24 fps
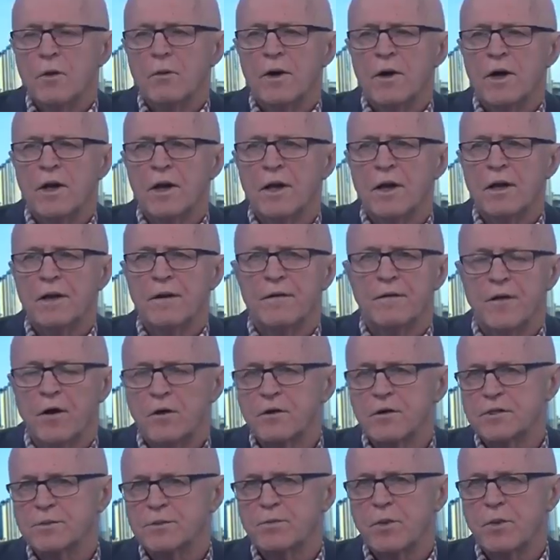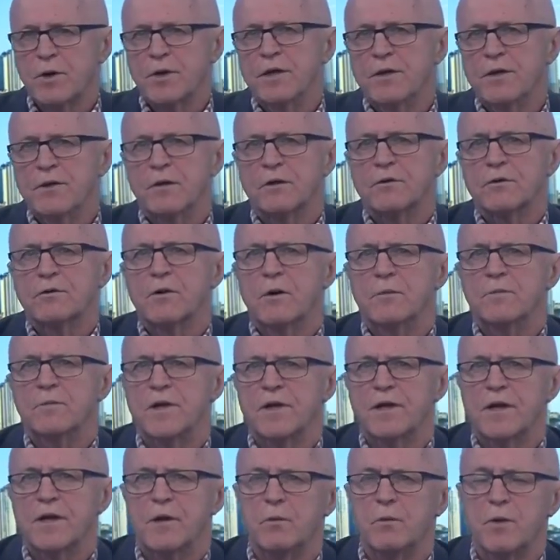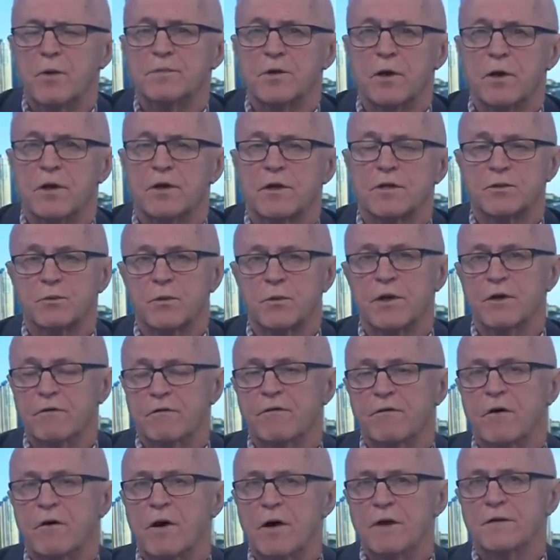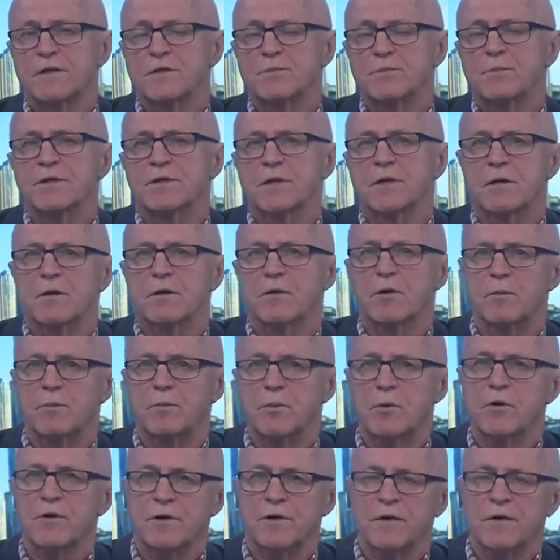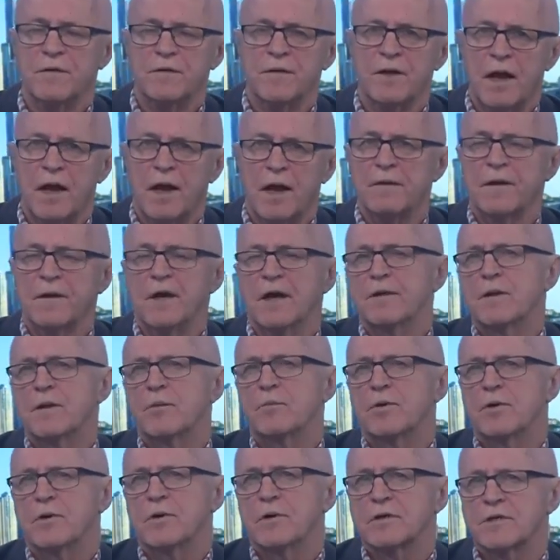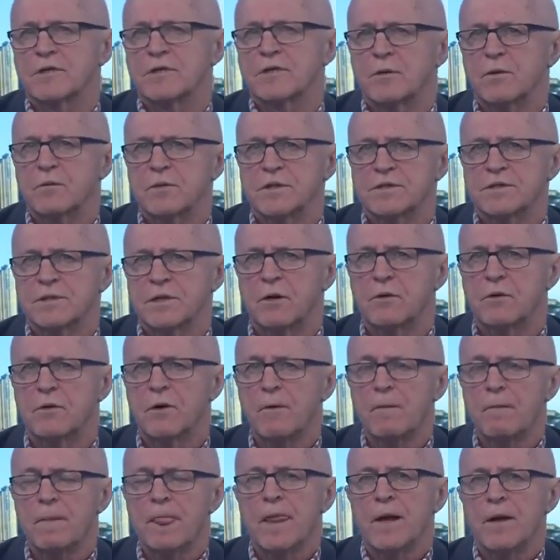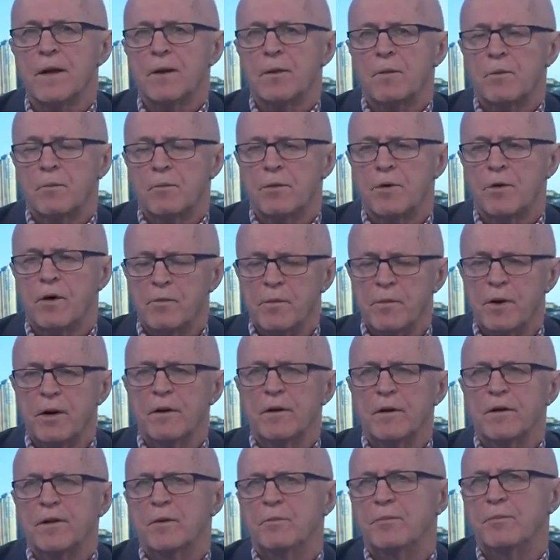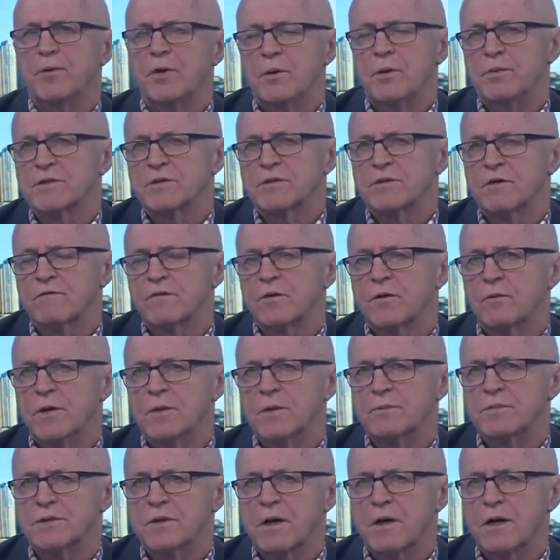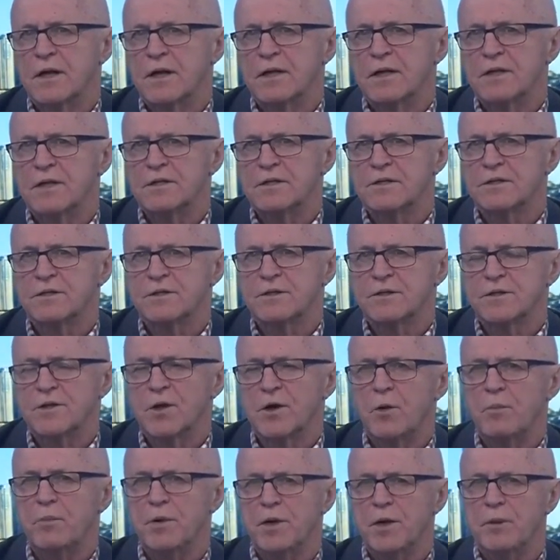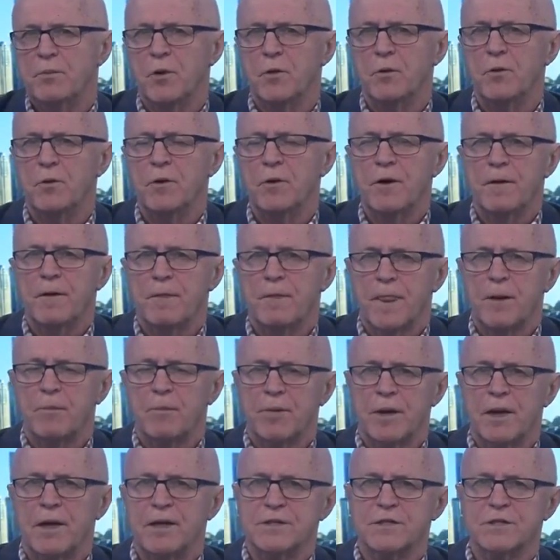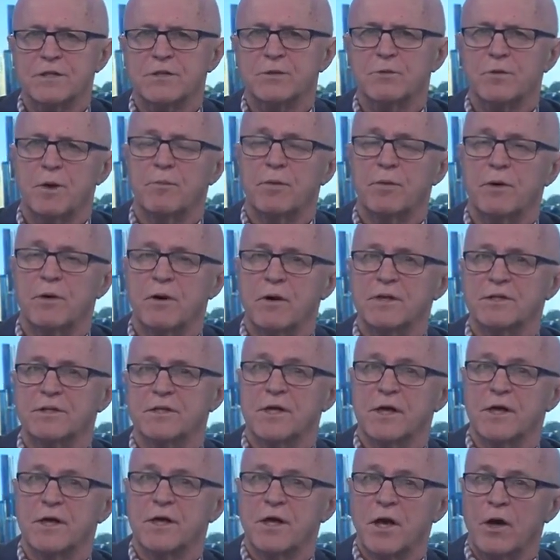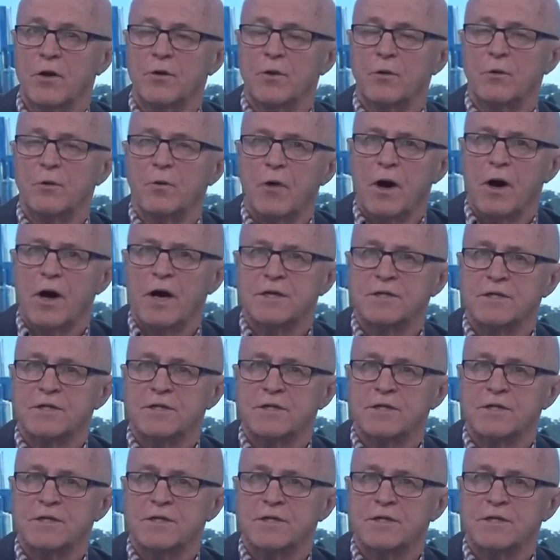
Well, the hotspotting.com.au website is where you find this particular report and the other products that we sell. Primarily the purpose of the website is to tell people the places where prices are going to rise